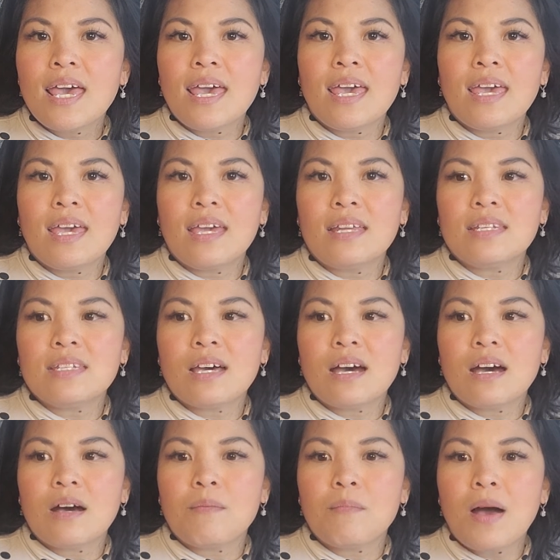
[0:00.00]
And
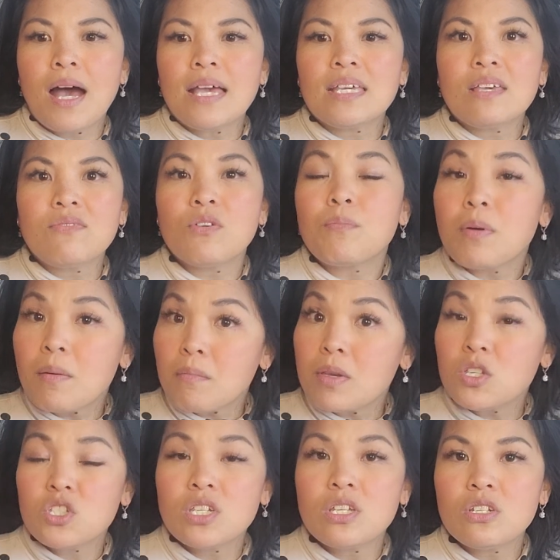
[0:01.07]
um, I give you
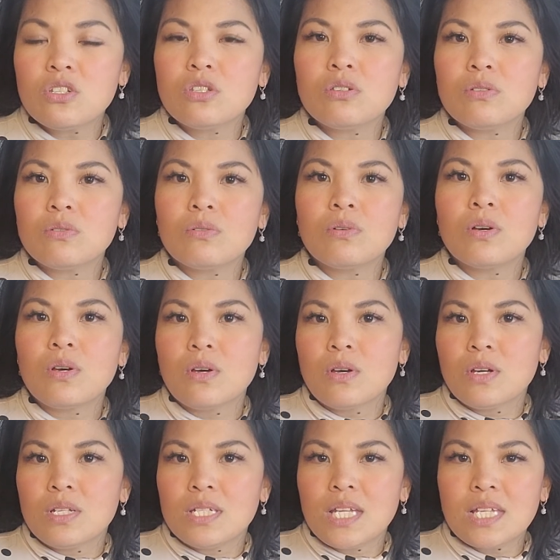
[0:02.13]
permission to
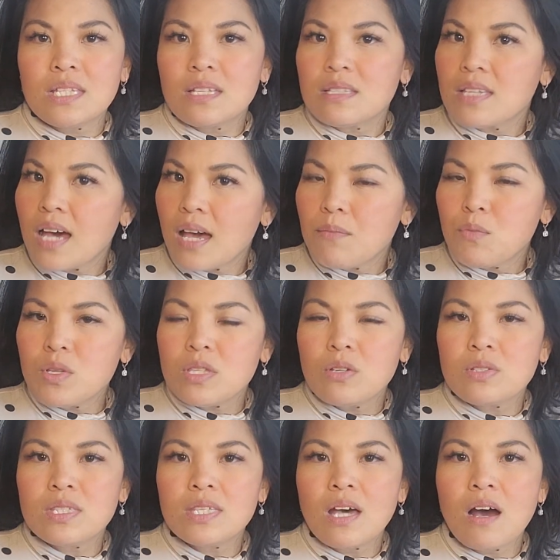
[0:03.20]
take the time with
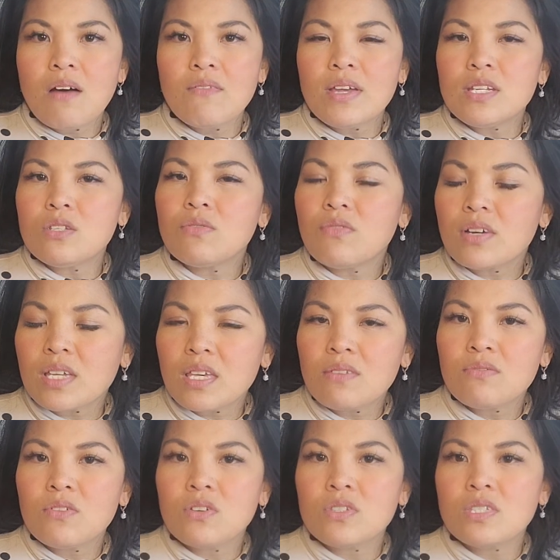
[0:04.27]
yourself and to
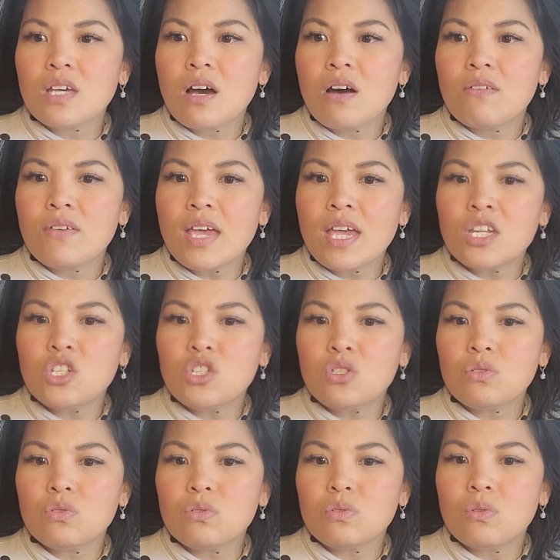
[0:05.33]
forgive yourself and
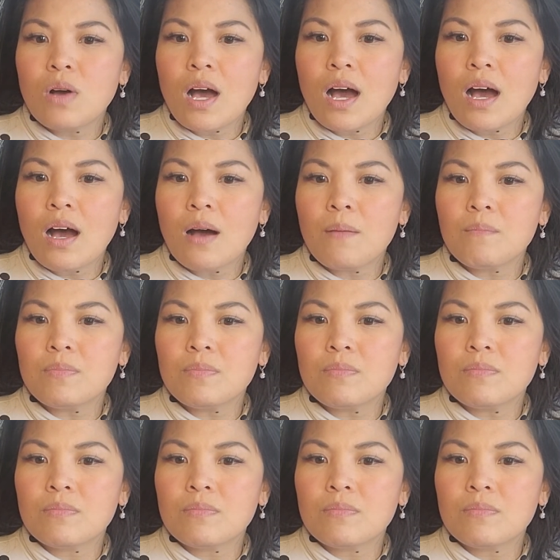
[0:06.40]
to um,